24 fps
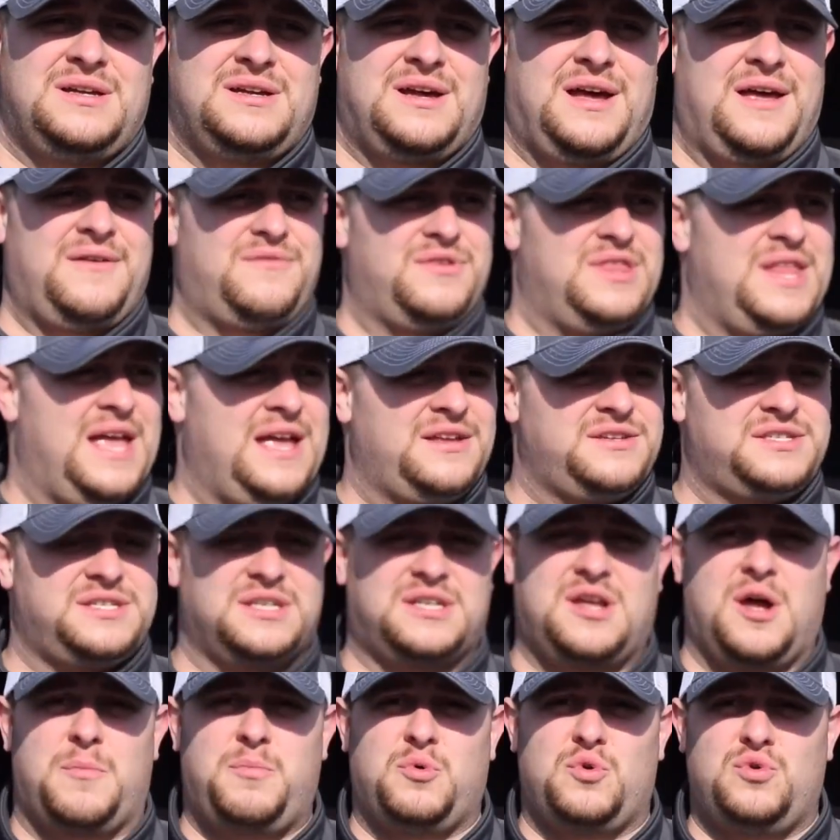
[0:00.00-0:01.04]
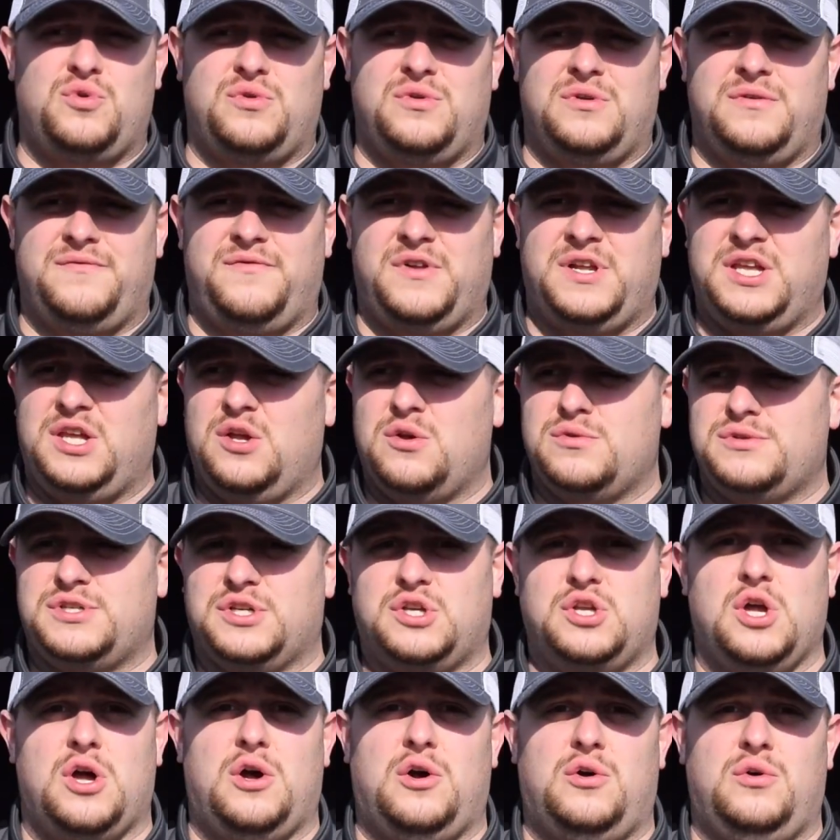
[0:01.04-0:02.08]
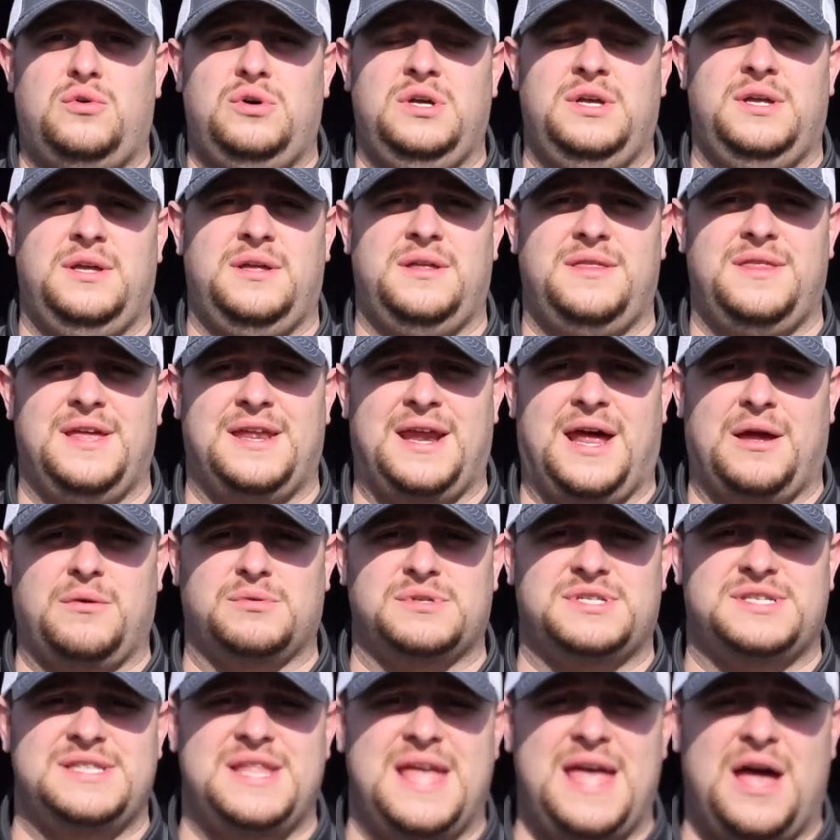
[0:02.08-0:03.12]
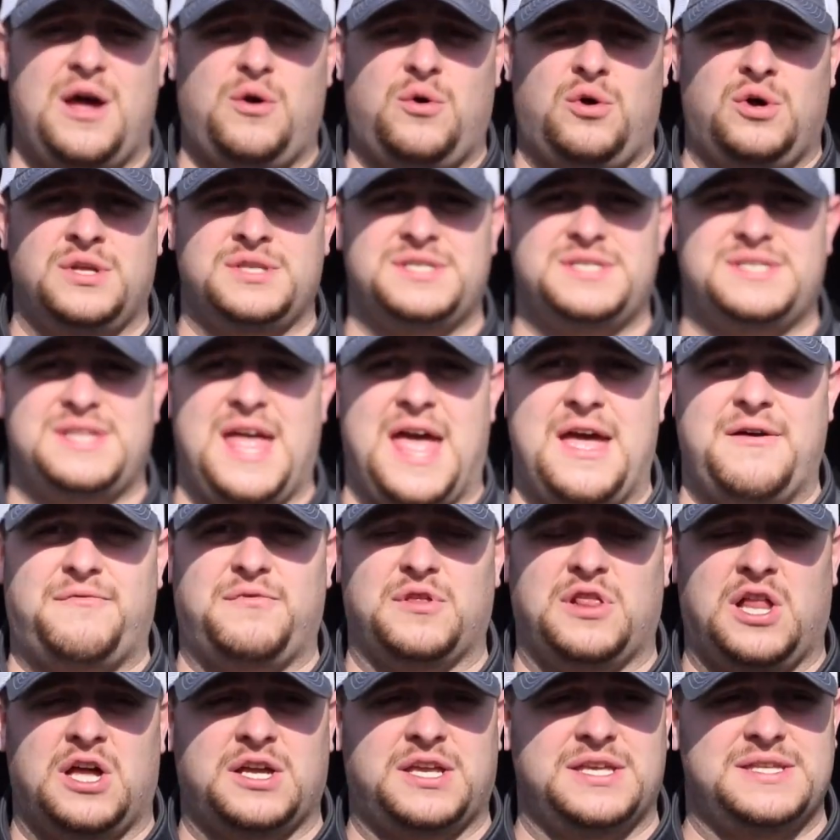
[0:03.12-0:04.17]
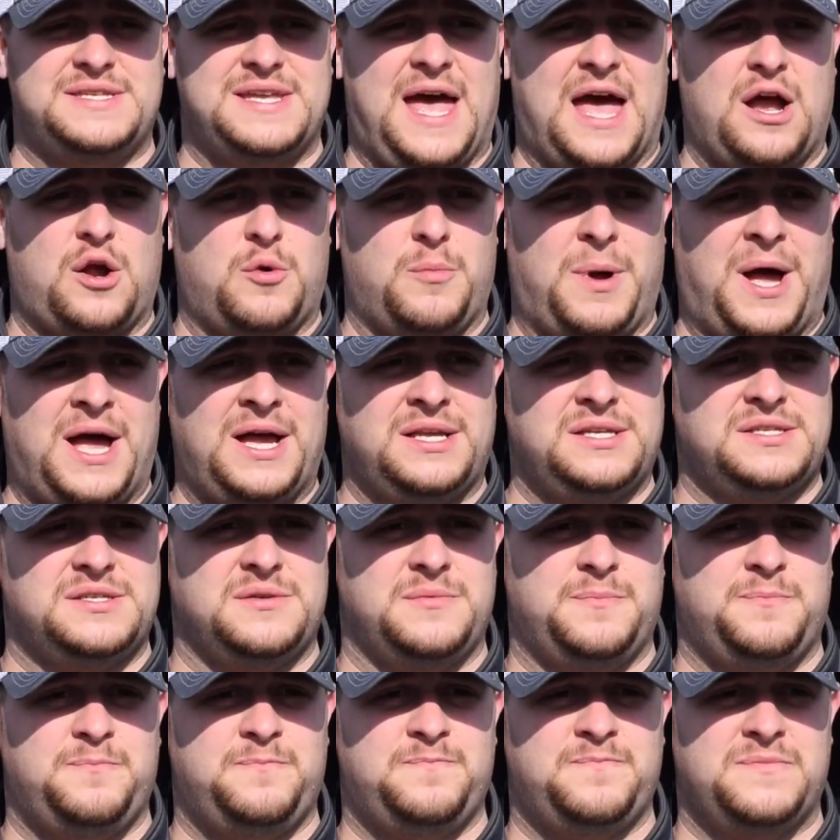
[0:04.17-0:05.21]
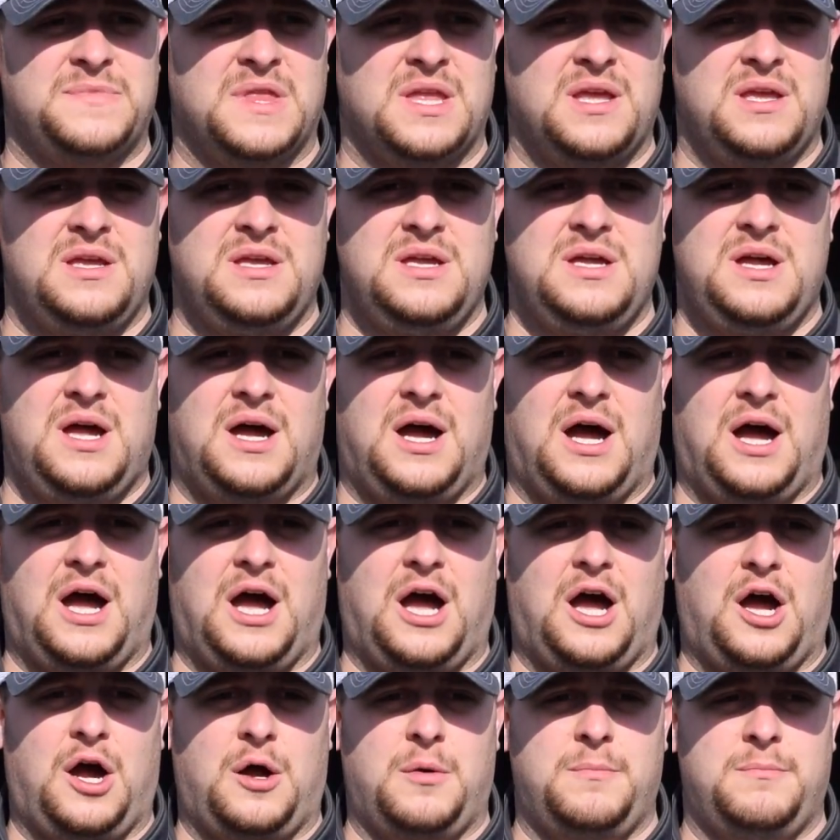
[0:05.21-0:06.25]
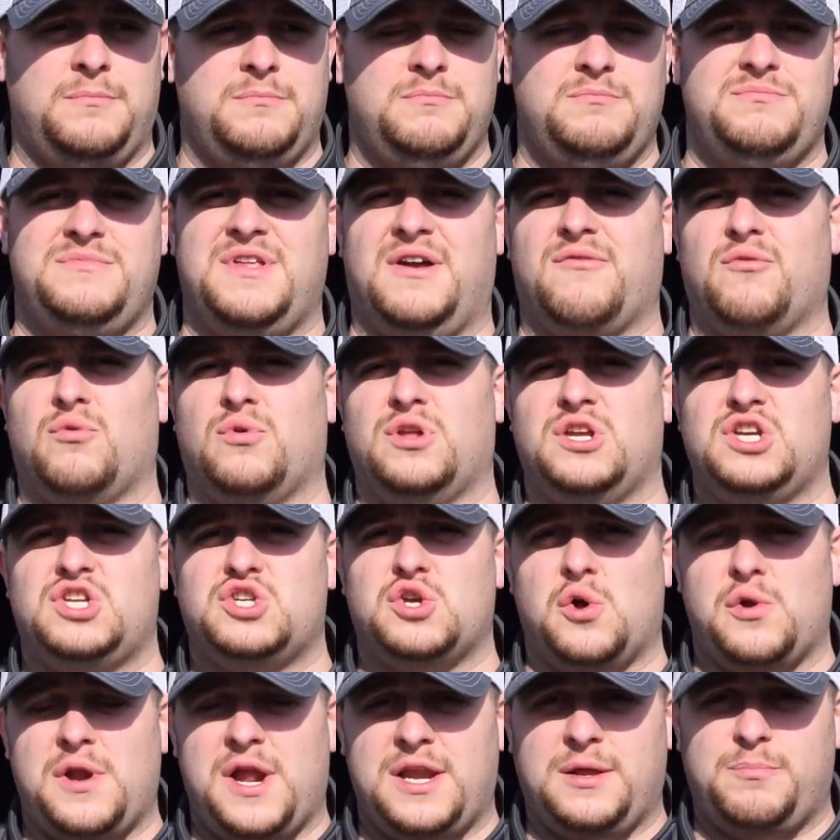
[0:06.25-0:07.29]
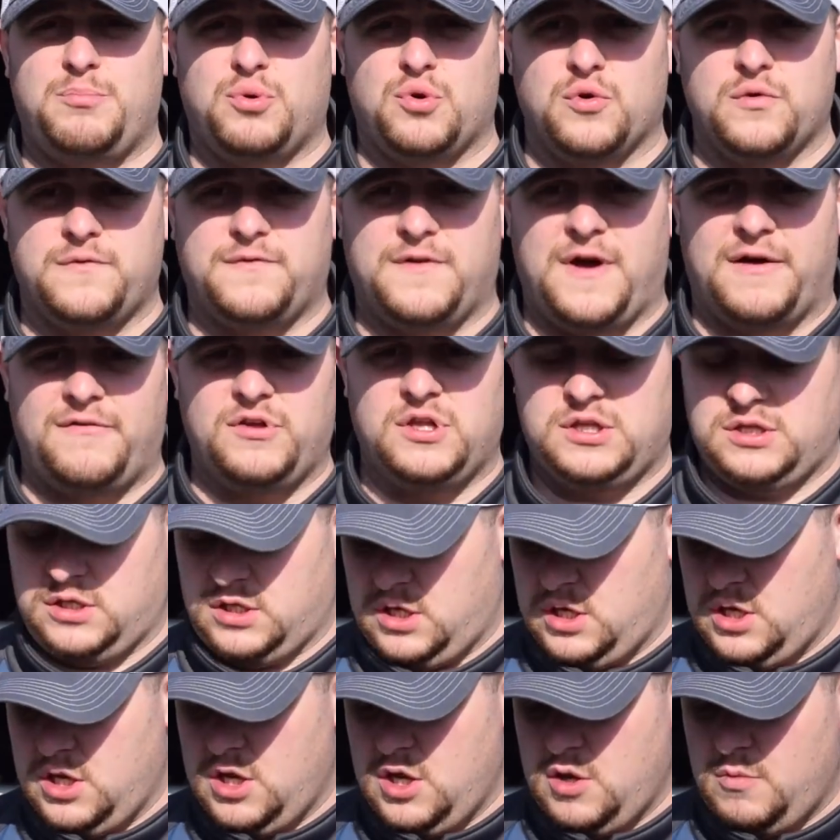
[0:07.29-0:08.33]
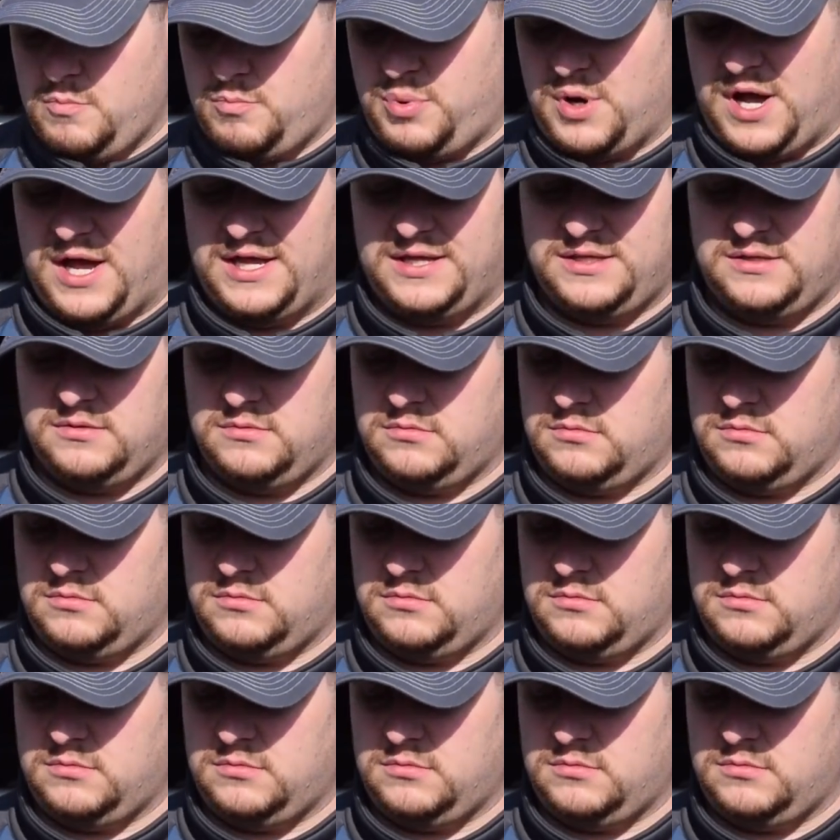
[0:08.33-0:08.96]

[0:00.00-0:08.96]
I've announced a couple videos ago that I was now on staff with Lucky Tackle Box. Um, never really showed any proof of it, but